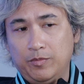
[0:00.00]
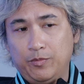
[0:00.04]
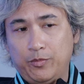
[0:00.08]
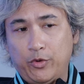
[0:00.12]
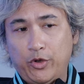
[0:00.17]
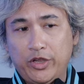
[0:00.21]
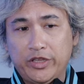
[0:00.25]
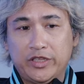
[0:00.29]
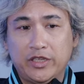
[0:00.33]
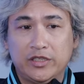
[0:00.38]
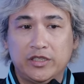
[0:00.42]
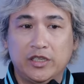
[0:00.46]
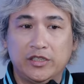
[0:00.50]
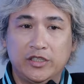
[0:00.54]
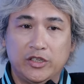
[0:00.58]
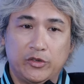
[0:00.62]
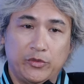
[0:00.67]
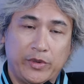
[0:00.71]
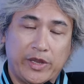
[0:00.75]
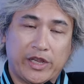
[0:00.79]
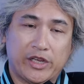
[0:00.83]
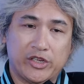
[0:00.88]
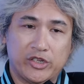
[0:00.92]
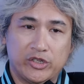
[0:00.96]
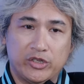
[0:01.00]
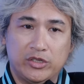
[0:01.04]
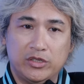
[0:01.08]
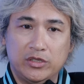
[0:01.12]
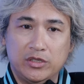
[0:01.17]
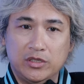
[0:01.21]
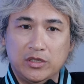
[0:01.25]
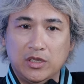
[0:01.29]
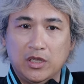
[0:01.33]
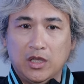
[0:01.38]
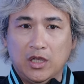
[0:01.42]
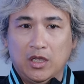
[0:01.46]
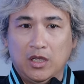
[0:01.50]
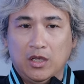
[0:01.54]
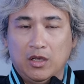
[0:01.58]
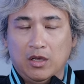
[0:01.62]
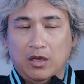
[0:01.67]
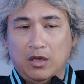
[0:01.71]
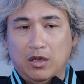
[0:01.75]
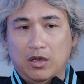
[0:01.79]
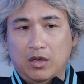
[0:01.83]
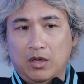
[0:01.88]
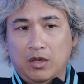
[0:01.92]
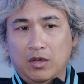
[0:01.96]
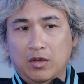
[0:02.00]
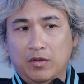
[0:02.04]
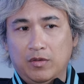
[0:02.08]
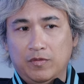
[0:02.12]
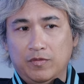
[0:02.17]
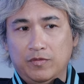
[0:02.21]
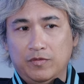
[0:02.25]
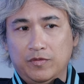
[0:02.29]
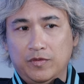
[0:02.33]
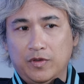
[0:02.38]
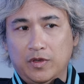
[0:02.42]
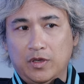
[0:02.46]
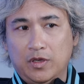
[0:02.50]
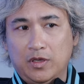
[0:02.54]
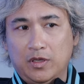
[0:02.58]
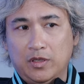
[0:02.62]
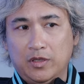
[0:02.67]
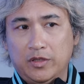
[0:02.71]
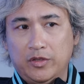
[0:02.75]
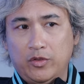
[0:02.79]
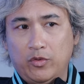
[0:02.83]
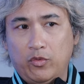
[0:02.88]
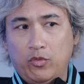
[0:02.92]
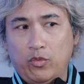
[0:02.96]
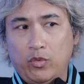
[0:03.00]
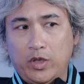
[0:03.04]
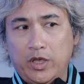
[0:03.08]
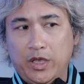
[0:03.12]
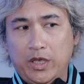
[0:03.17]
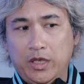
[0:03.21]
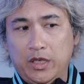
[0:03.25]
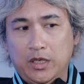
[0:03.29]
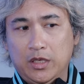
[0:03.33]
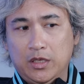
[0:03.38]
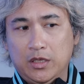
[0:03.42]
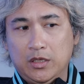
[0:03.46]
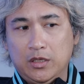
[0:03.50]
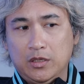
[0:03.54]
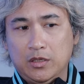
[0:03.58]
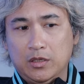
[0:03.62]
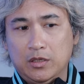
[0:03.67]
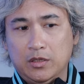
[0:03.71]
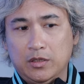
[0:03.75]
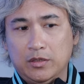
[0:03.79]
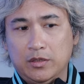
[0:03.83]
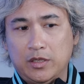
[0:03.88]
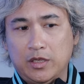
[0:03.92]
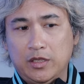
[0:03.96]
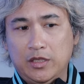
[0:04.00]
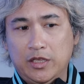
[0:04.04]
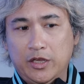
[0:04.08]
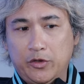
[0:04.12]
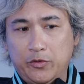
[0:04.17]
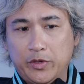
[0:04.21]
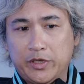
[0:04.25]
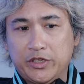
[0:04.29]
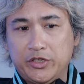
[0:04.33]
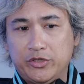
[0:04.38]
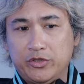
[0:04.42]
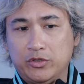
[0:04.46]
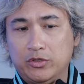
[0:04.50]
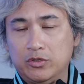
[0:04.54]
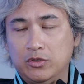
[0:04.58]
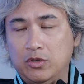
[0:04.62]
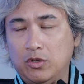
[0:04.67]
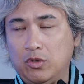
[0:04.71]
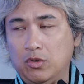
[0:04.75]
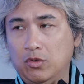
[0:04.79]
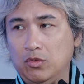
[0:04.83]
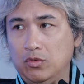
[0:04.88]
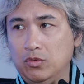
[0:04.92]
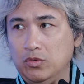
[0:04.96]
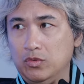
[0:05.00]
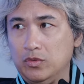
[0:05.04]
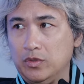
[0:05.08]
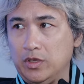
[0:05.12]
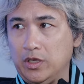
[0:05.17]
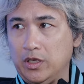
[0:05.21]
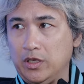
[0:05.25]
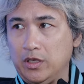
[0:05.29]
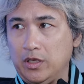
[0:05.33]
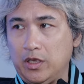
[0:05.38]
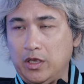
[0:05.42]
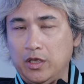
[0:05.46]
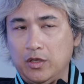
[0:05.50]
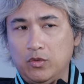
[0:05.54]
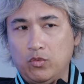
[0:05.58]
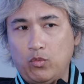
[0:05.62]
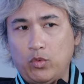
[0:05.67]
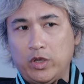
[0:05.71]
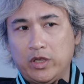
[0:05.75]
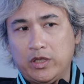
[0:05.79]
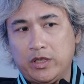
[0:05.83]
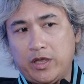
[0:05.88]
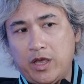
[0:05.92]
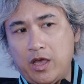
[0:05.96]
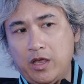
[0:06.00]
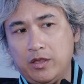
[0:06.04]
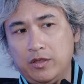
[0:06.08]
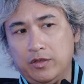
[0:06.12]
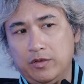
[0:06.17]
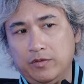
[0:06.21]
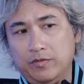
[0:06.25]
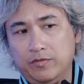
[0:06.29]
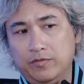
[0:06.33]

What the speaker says: pointed the direction of the way the lyrics should go, and what kind of